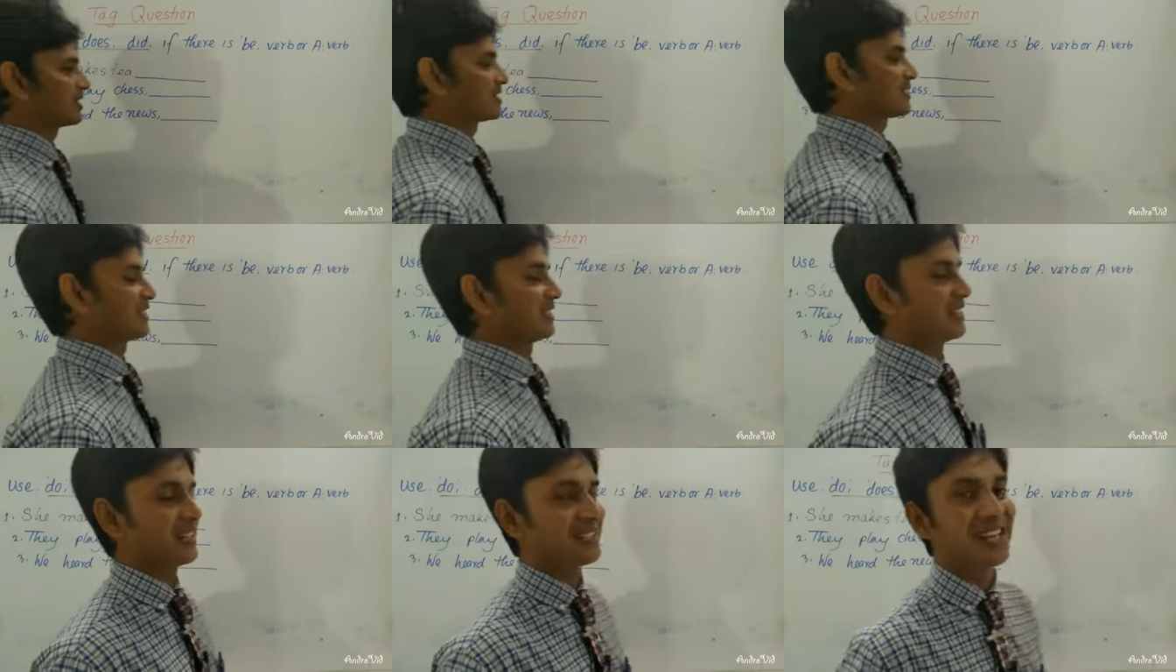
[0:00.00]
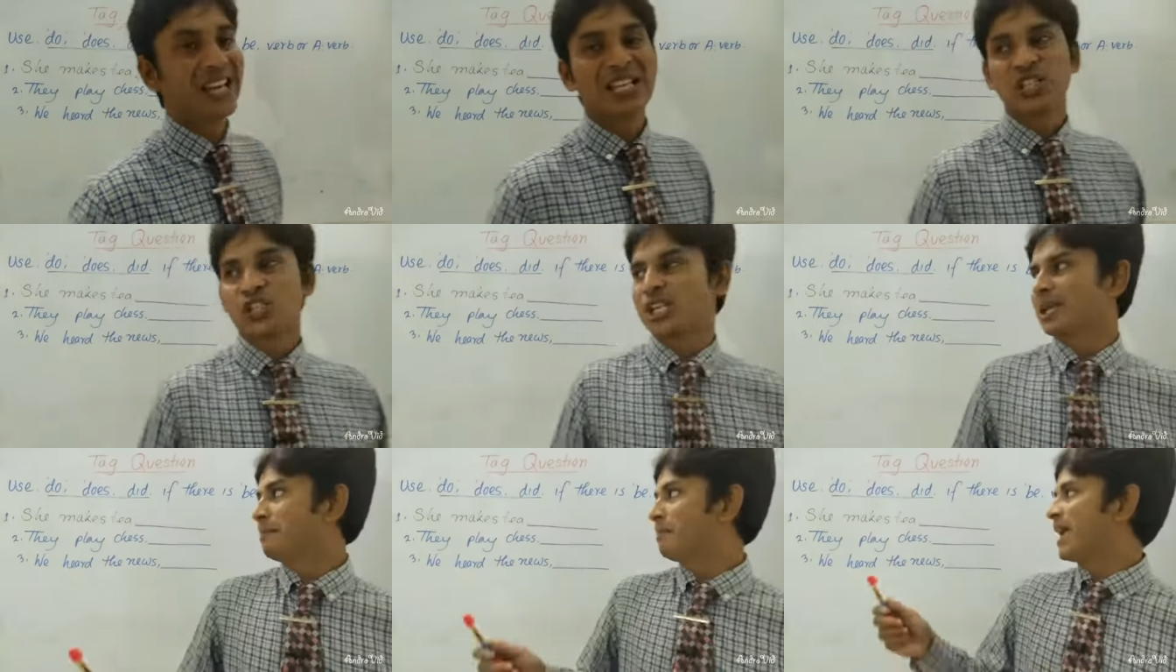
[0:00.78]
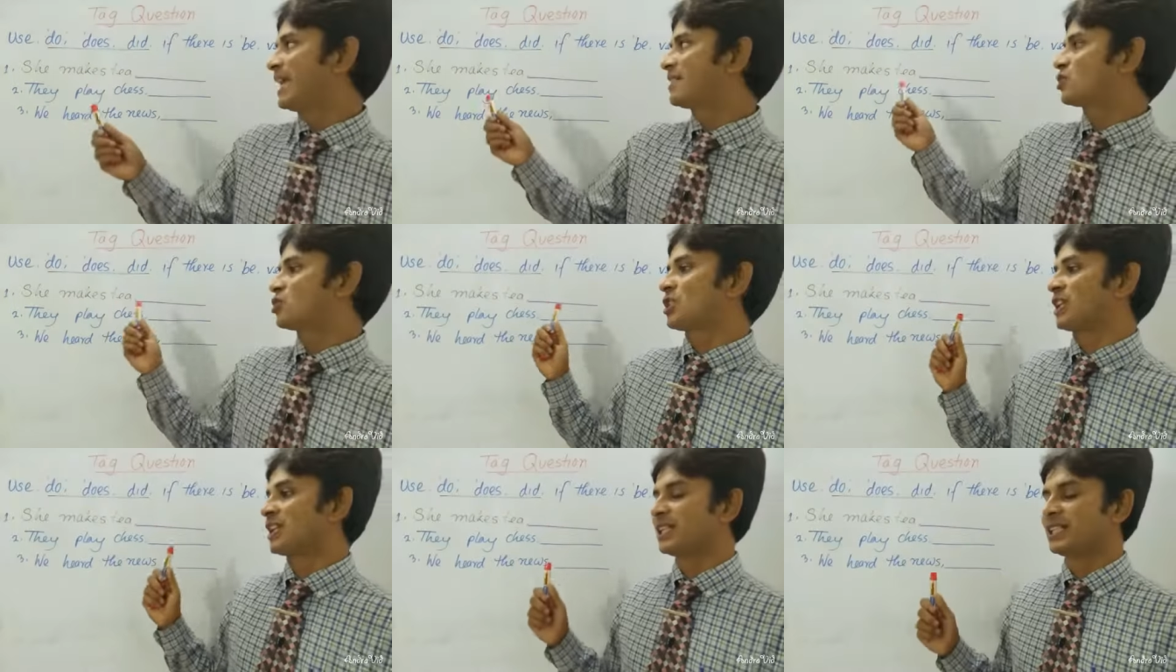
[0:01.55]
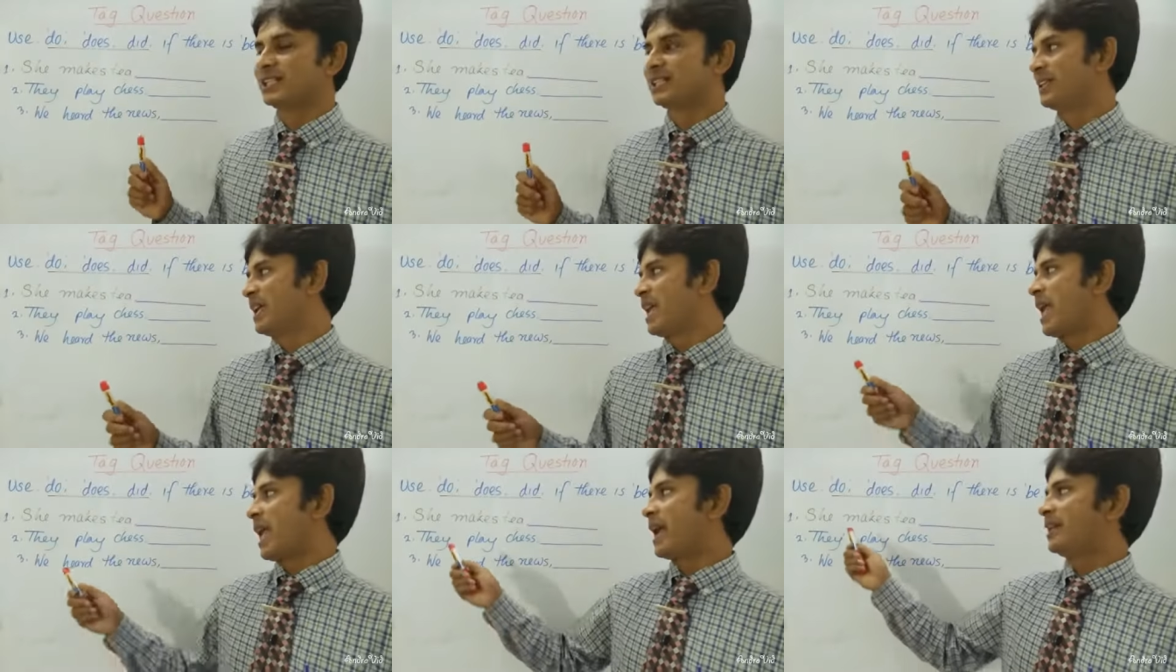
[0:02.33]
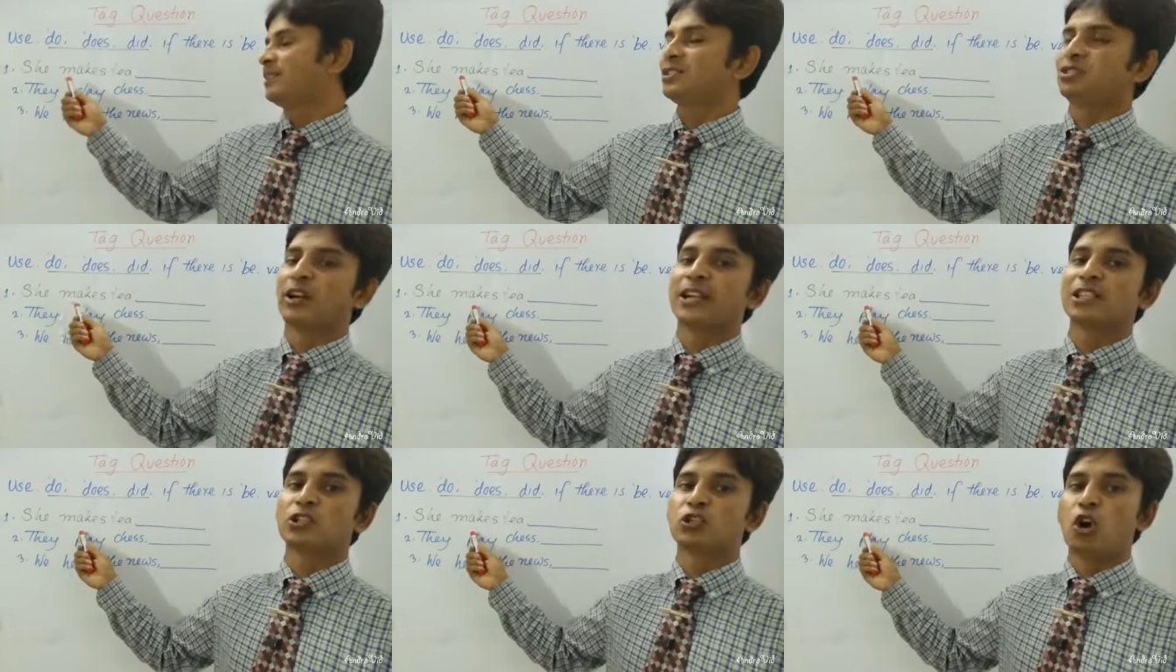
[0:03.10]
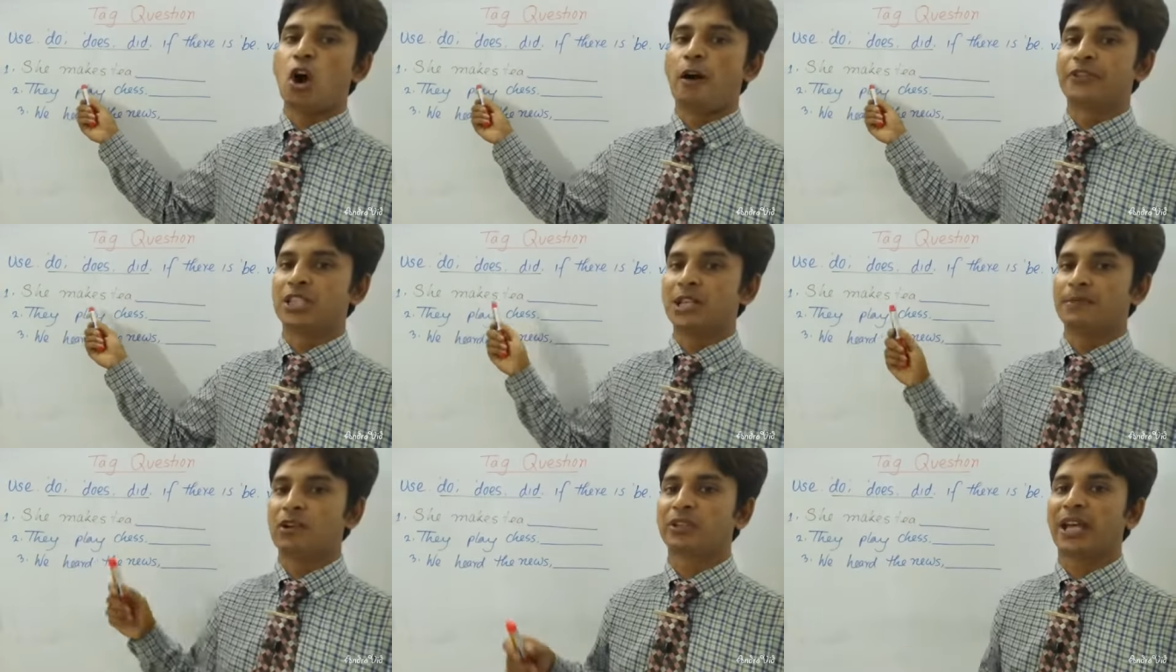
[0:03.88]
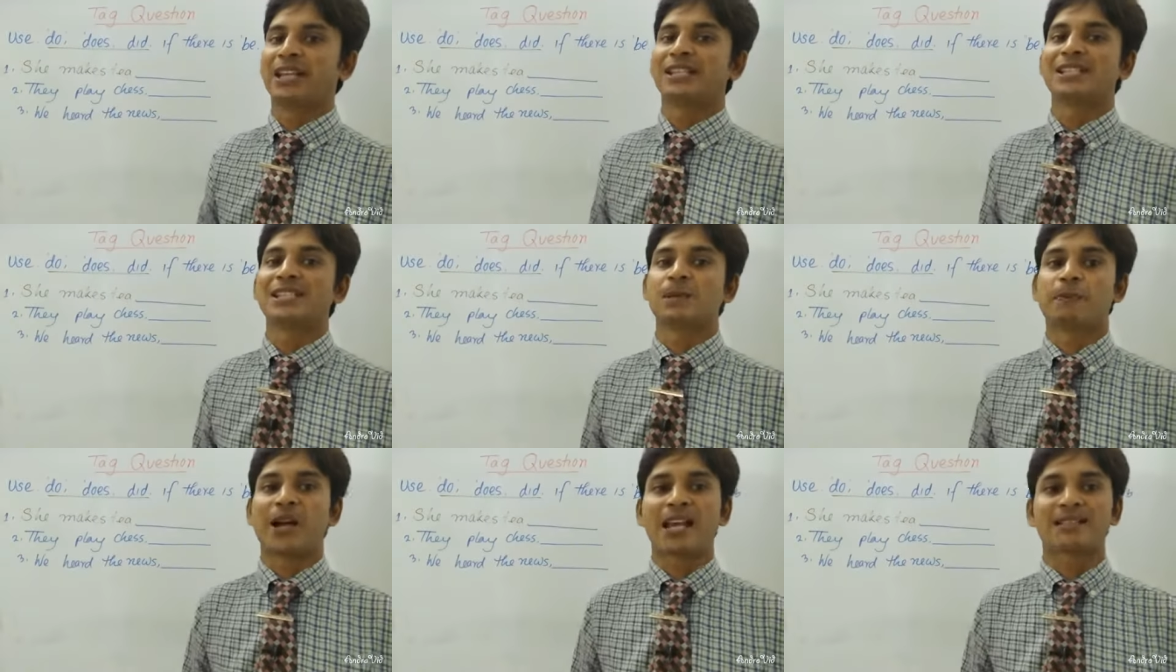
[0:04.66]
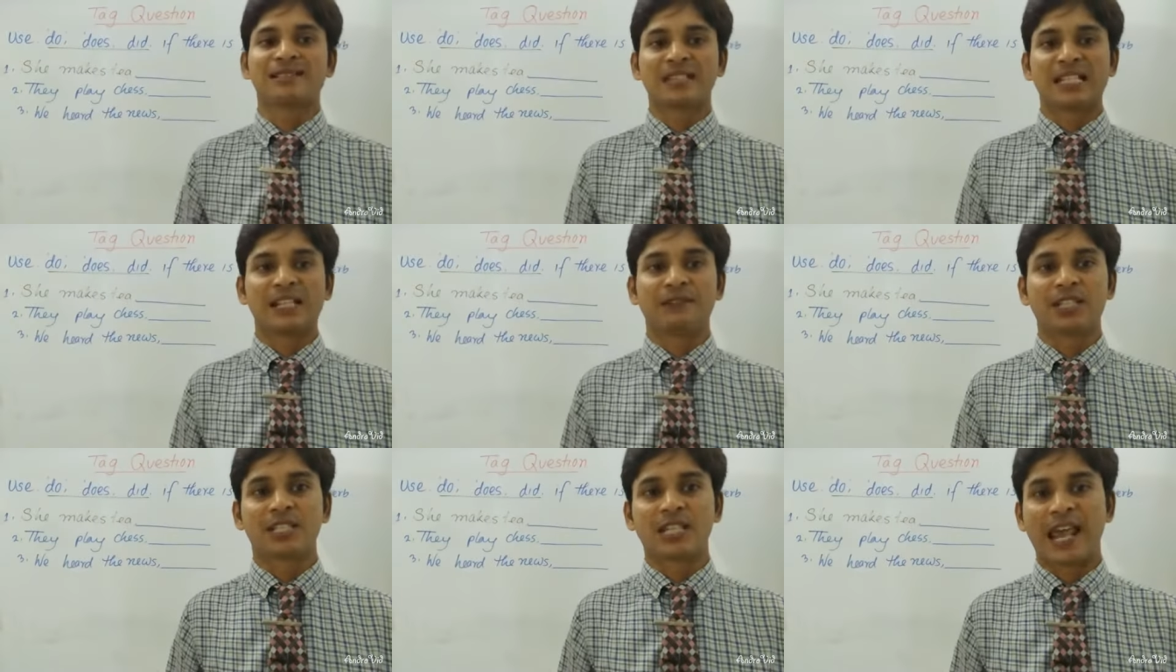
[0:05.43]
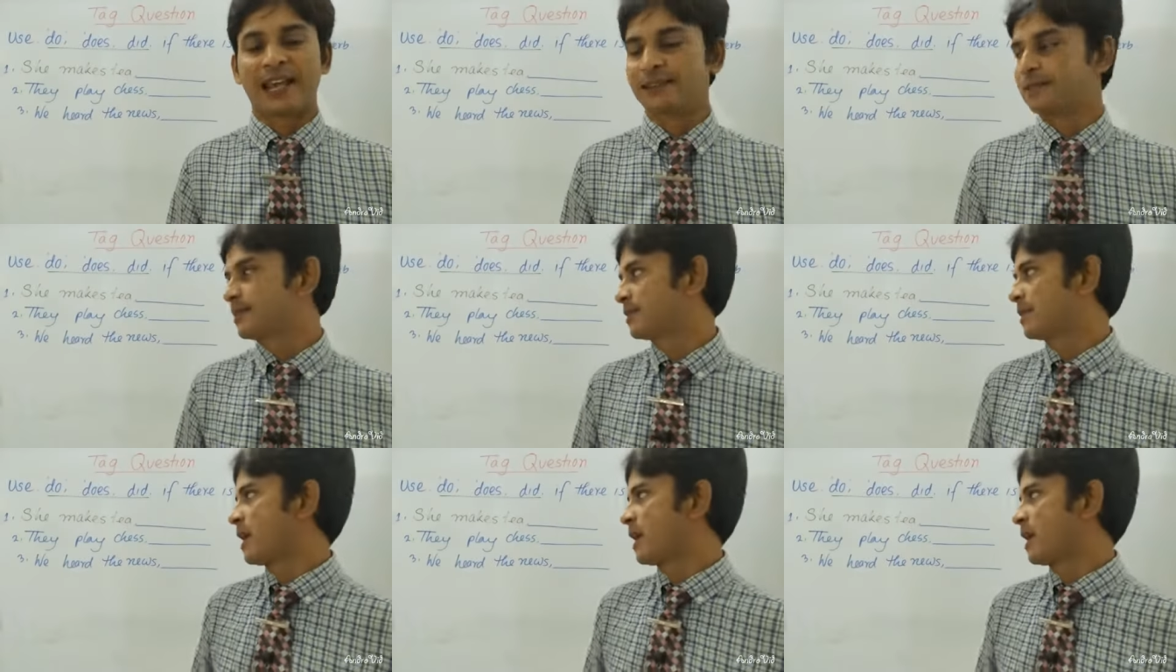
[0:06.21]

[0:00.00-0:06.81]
see that she makes tea. And there is no auxiliary verb, and this is present indefinite tense.